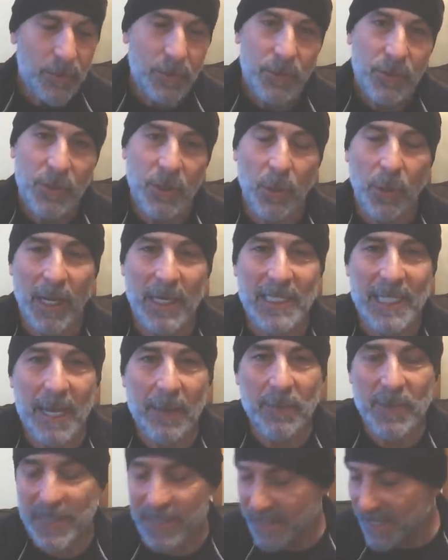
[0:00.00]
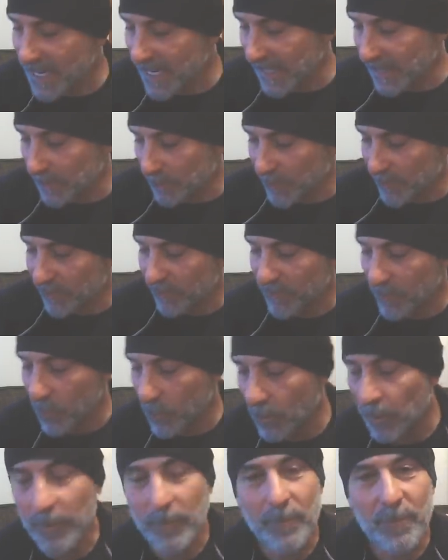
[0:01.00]
So as I was saying
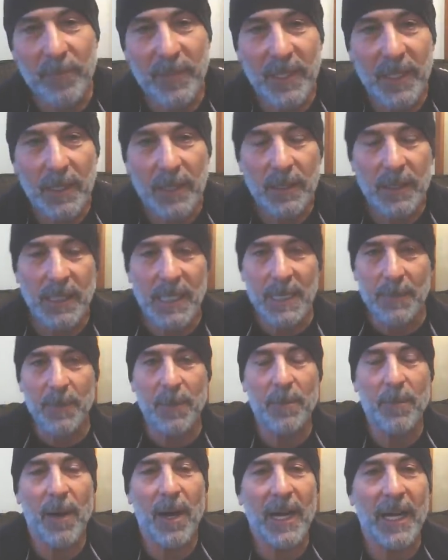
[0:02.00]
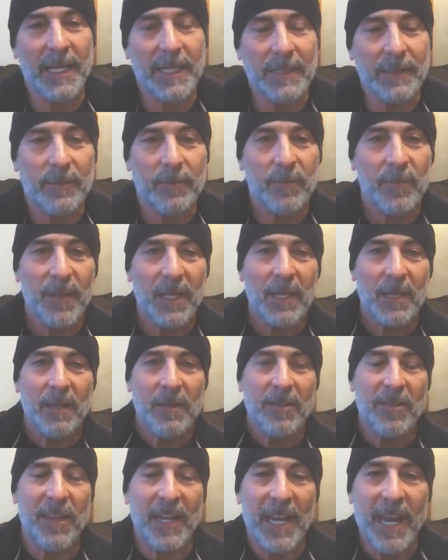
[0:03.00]
before, keep in mind
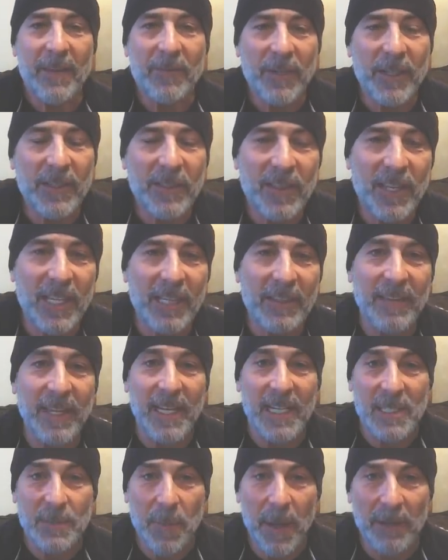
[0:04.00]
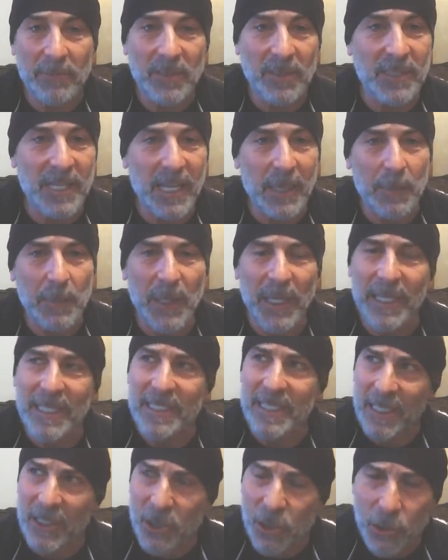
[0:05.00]
that everything that is about to take
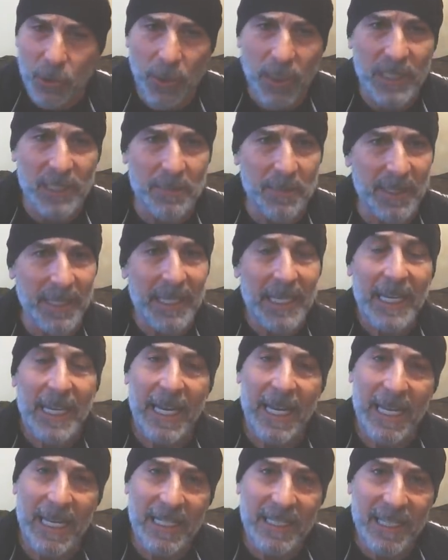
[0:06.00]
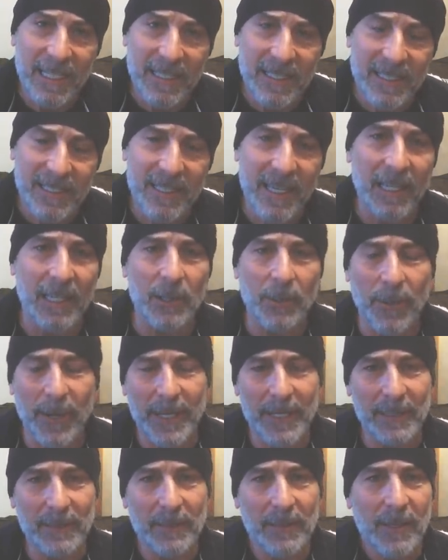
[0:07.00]
place, and trust me, it is
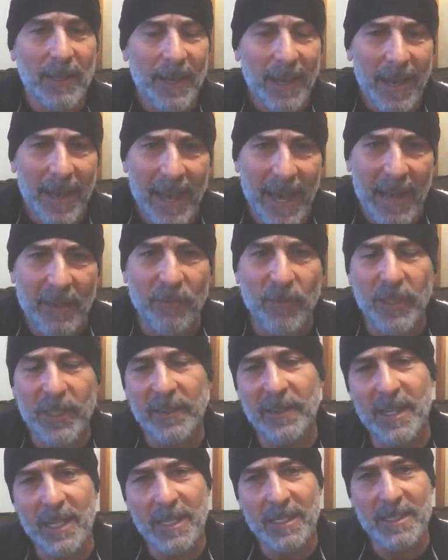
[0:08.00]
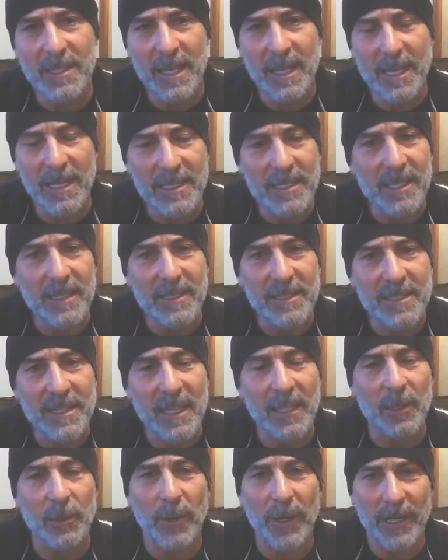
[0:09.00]
accelerating. Everything is
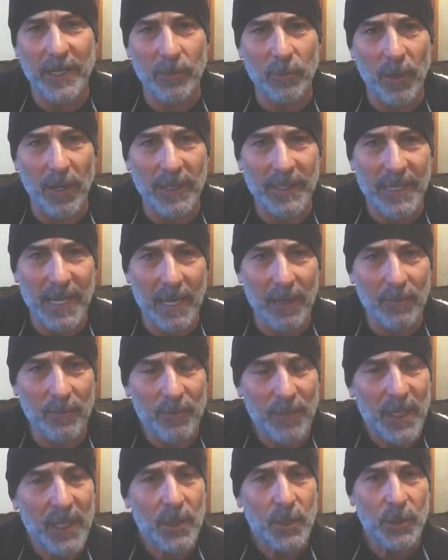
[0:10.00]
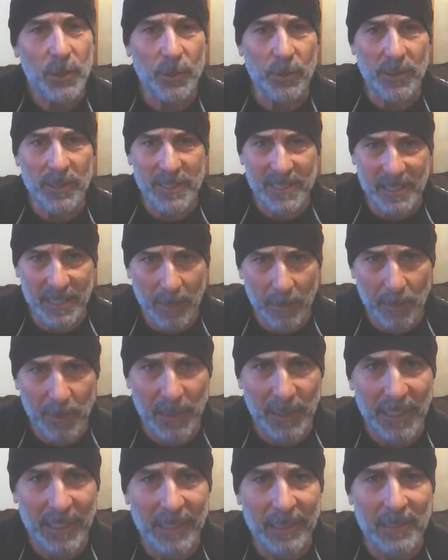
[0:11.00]
accelerating right now. You can see it
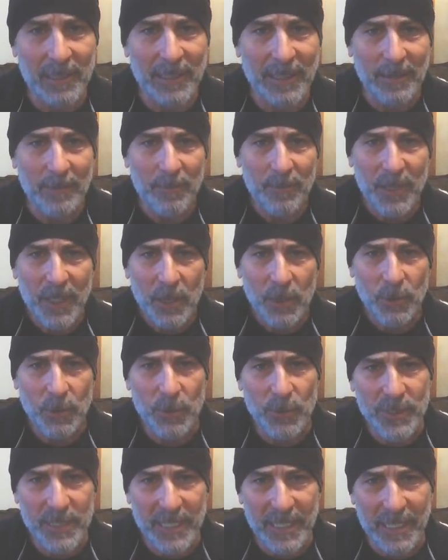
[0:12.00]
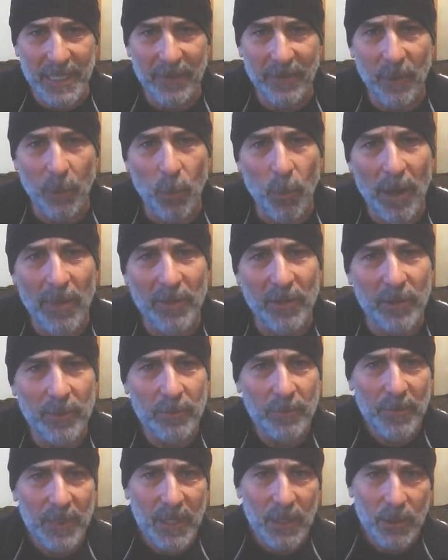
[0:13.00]
politically, you see it in the weather,
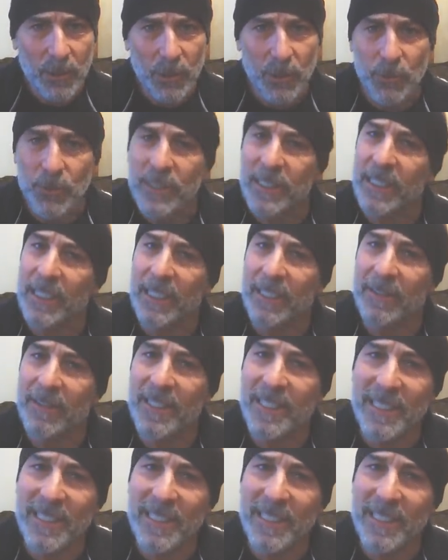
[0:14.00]
you see it in the